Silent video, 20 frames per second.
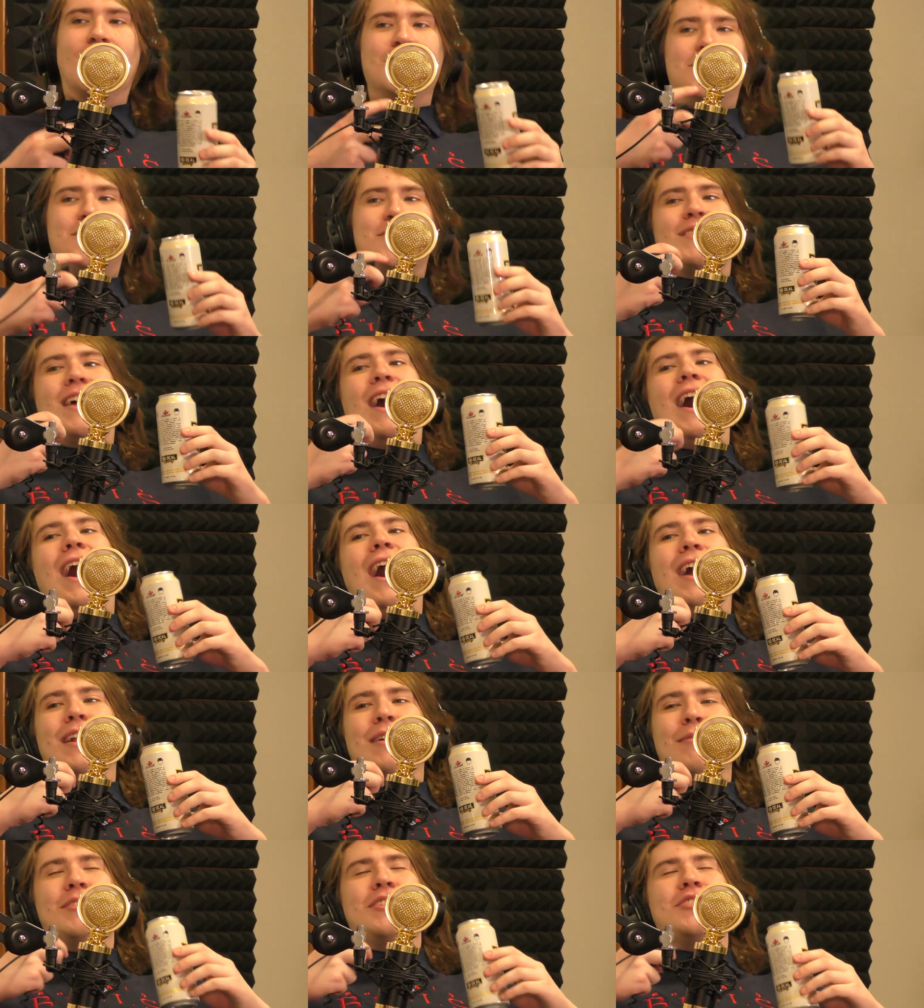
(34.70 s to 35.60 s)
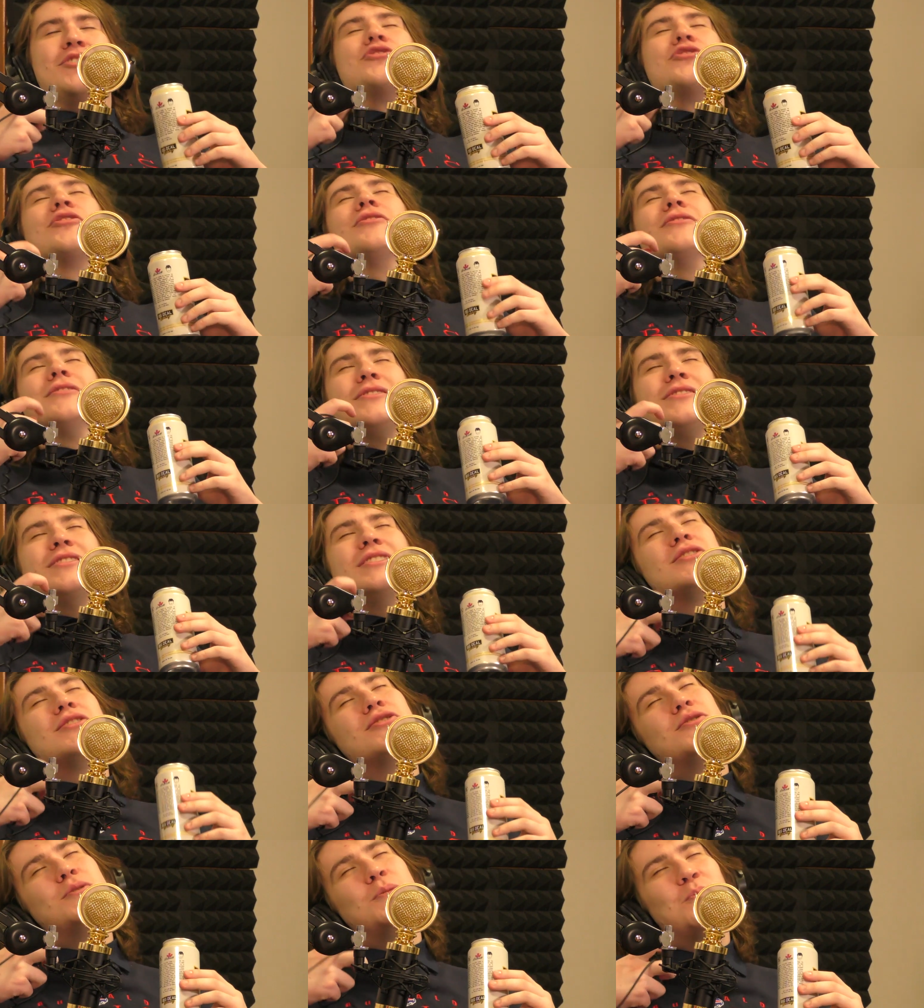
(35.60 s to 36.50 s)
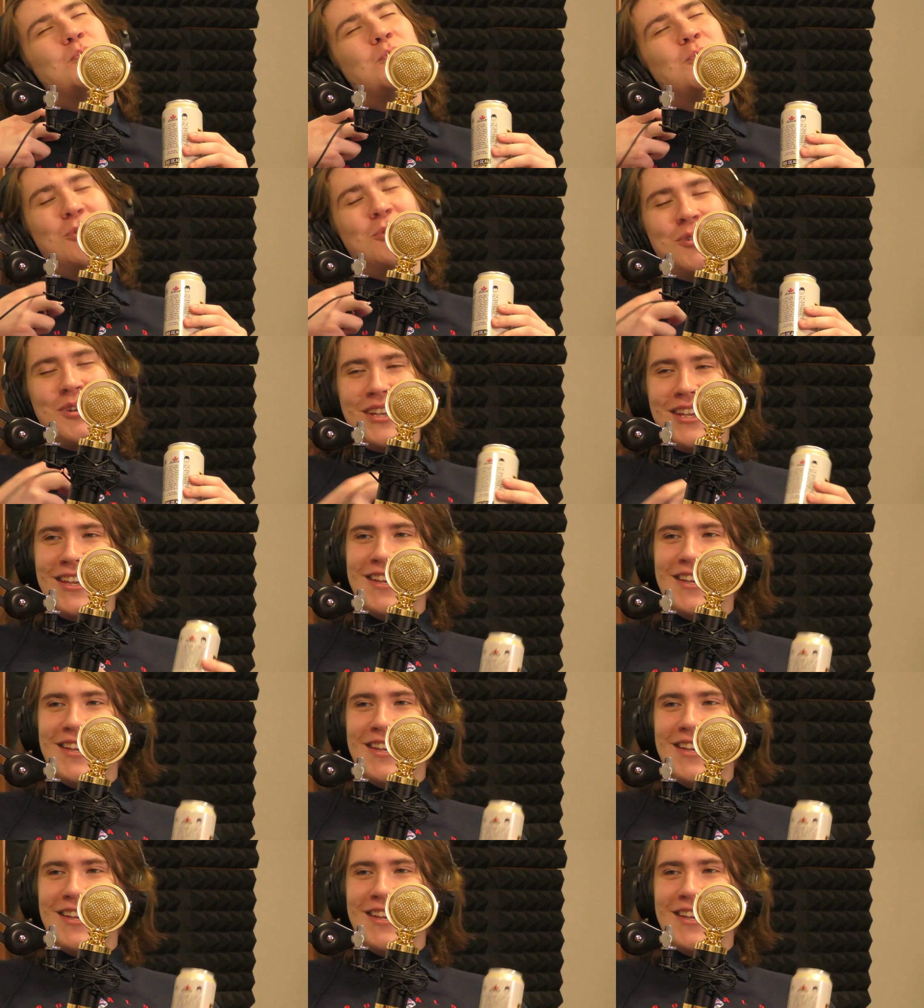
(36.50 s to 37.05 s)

just on him and he's shirtless and he's just yeah, they're kissing,